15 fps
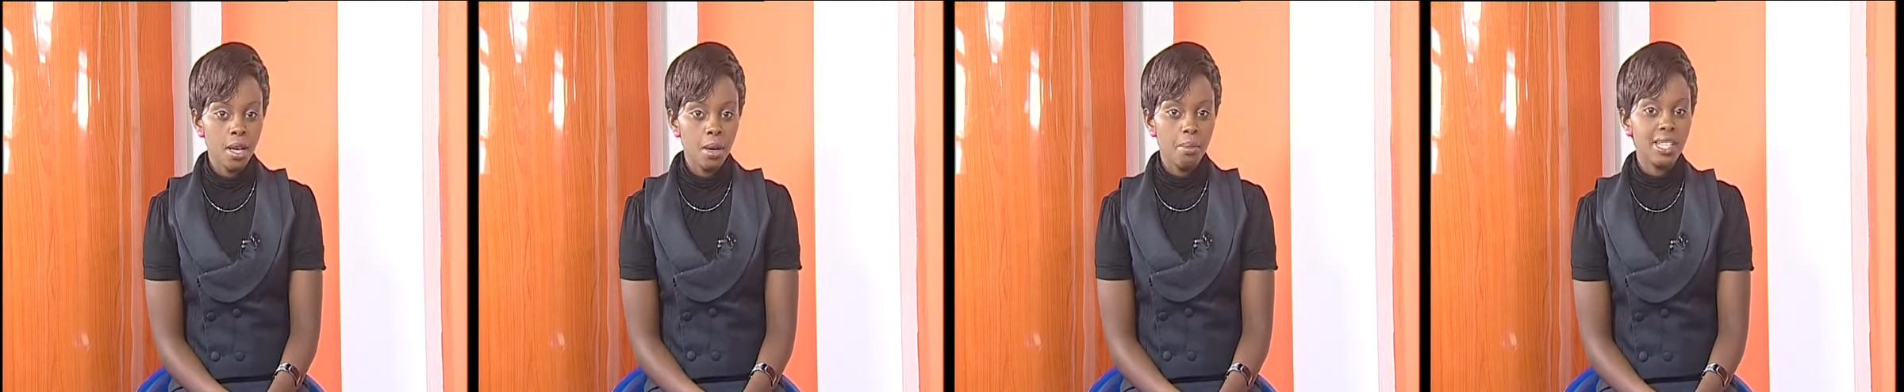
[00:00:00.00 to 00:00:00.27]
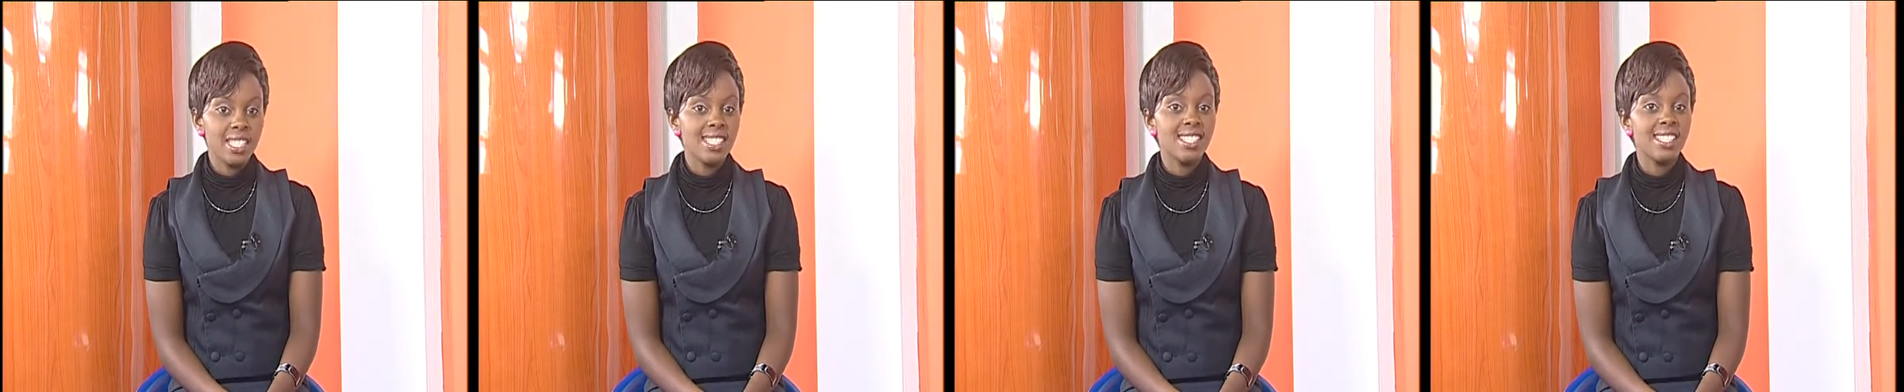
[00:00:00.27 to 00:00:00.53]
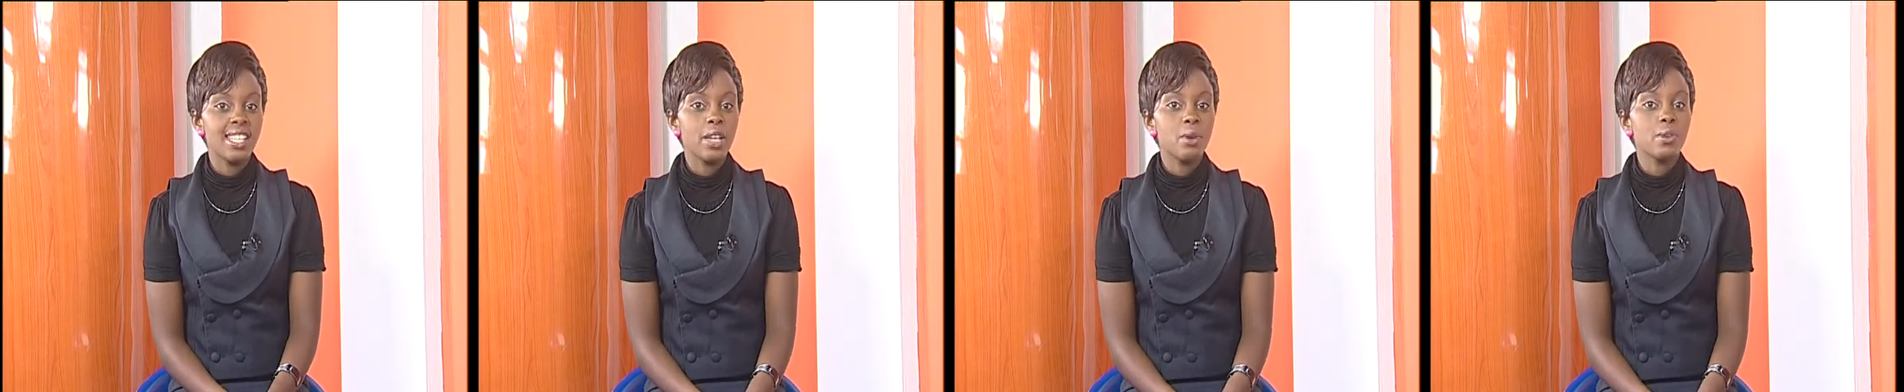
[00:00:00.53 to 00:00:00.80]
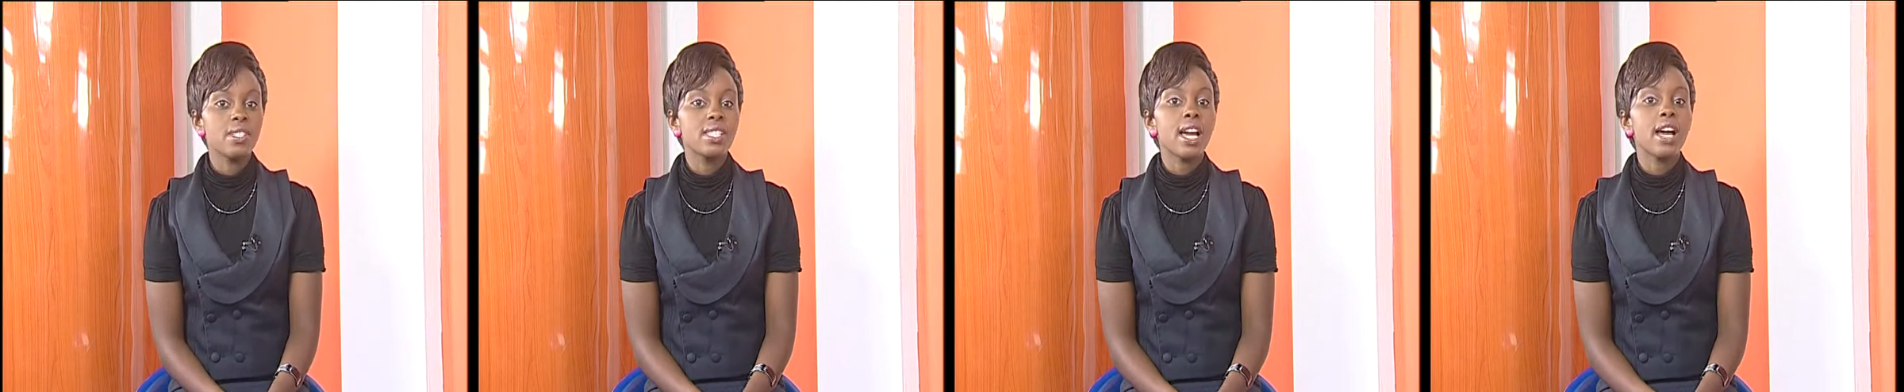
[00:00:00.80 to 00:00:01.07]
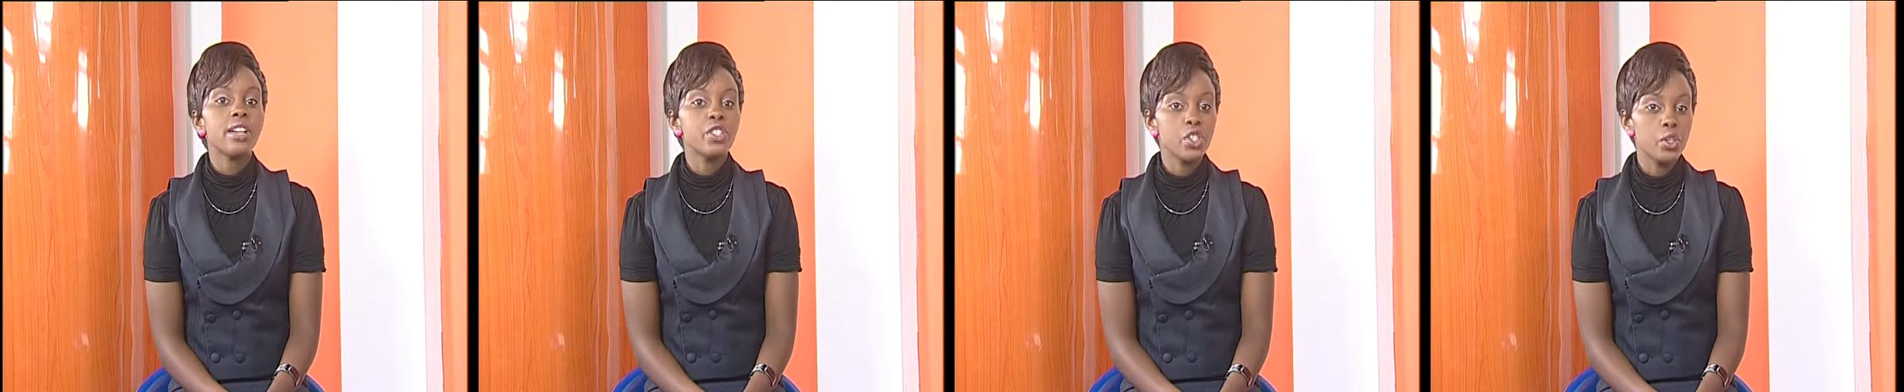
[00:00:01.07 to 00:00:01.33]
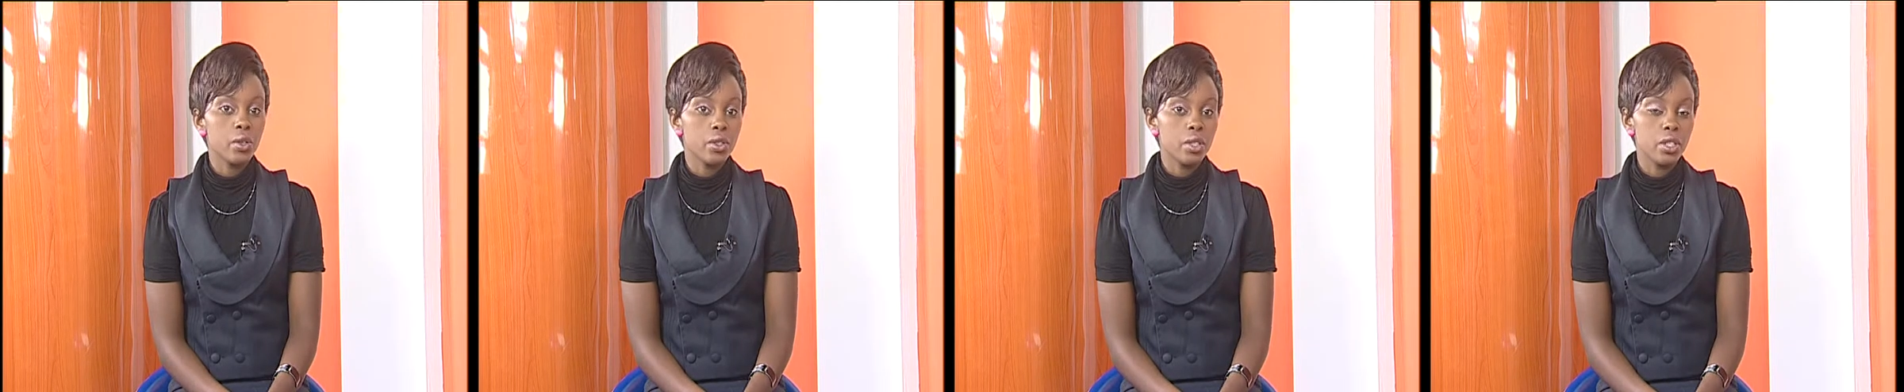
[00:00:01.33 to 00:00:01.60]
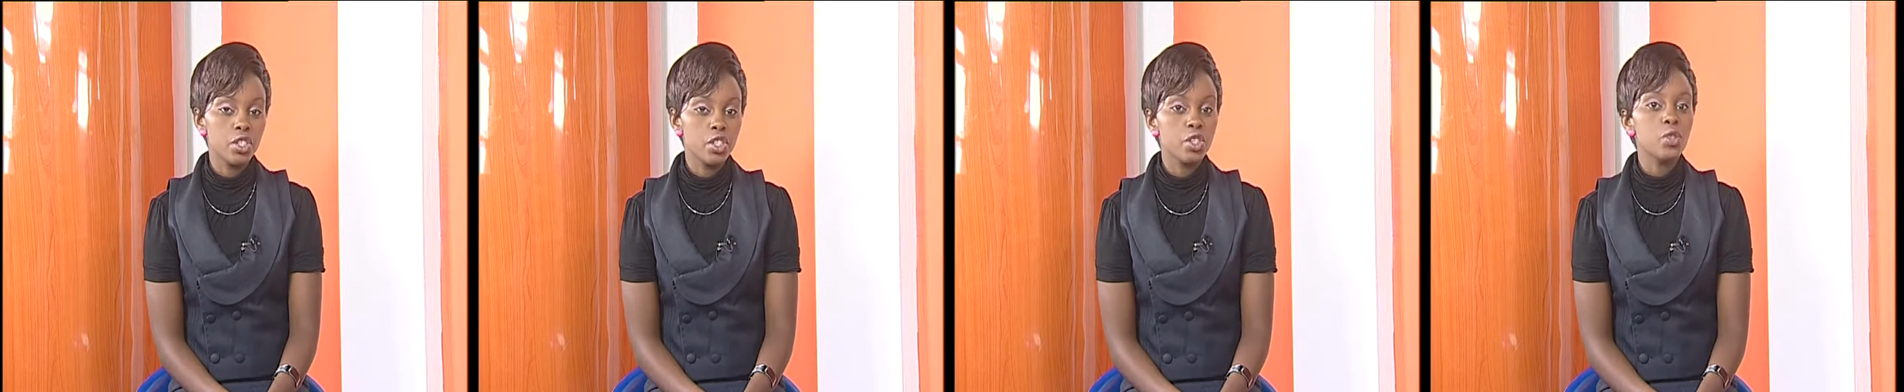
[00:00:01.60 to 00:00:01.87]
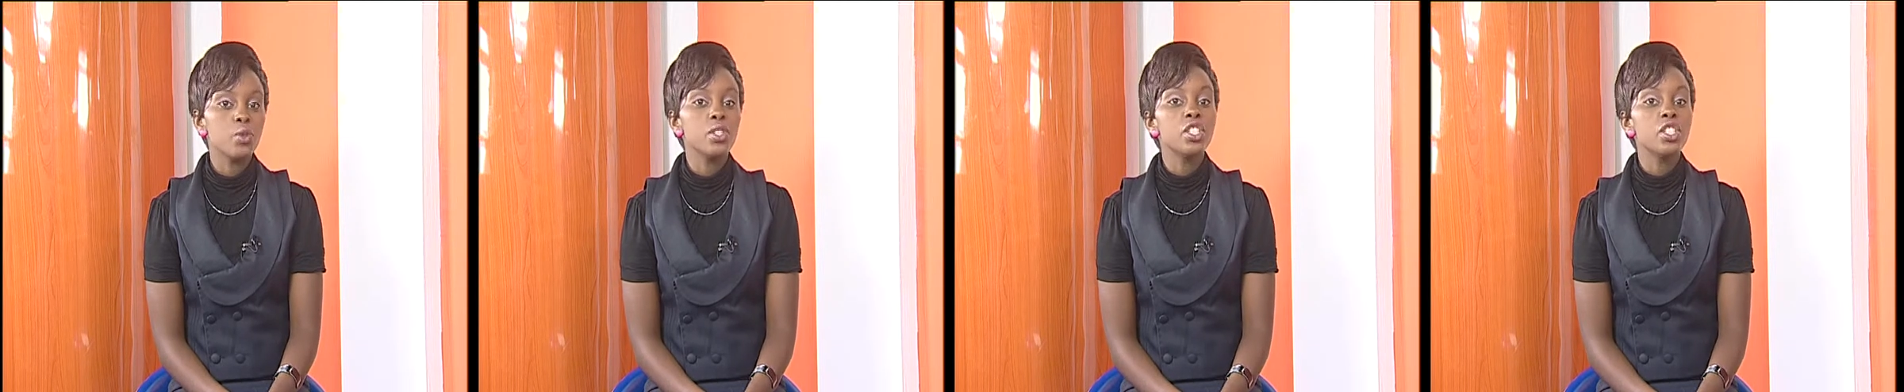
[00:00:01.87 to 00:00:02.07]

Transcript: but his stay was cut short due to